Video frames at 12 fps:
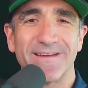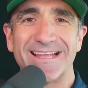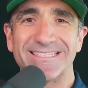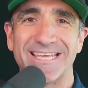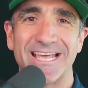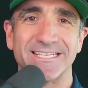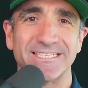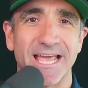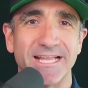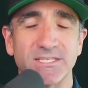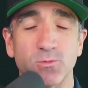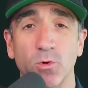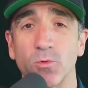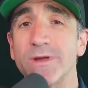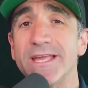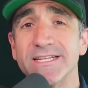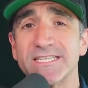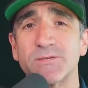at 10 Tenths, where
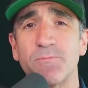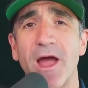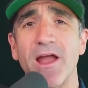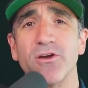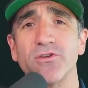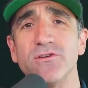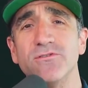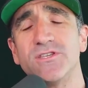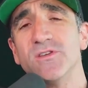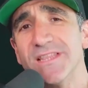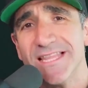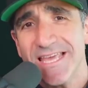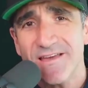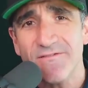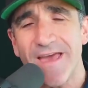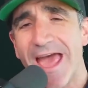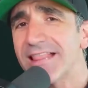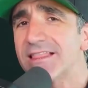we inspire you to
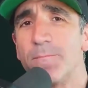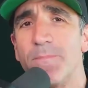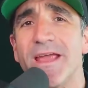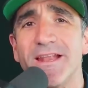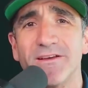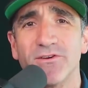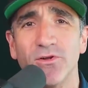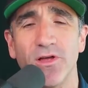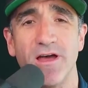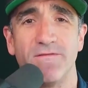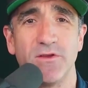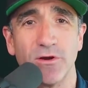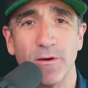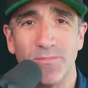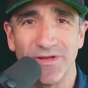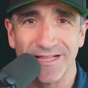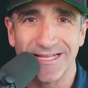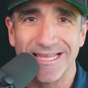live at the pinnacle of your
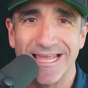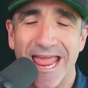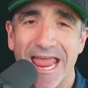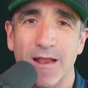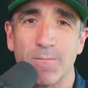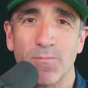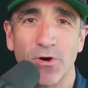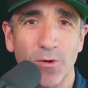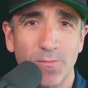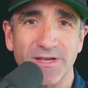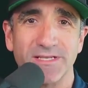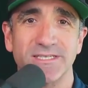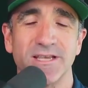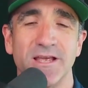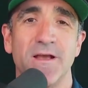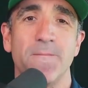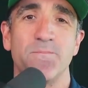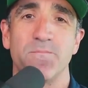ability and purpose.
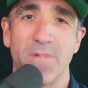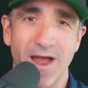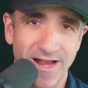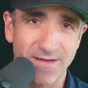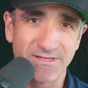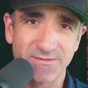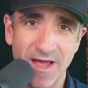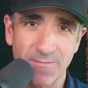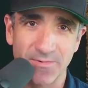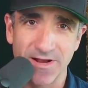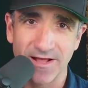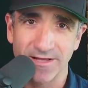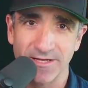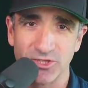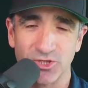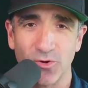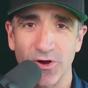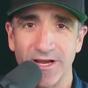My name is Matt Pinelli,
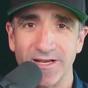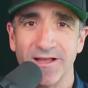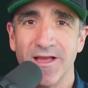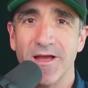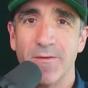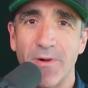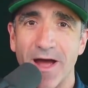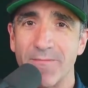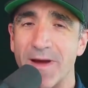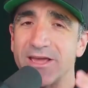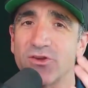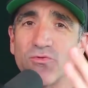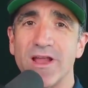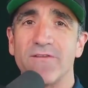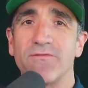joined by my great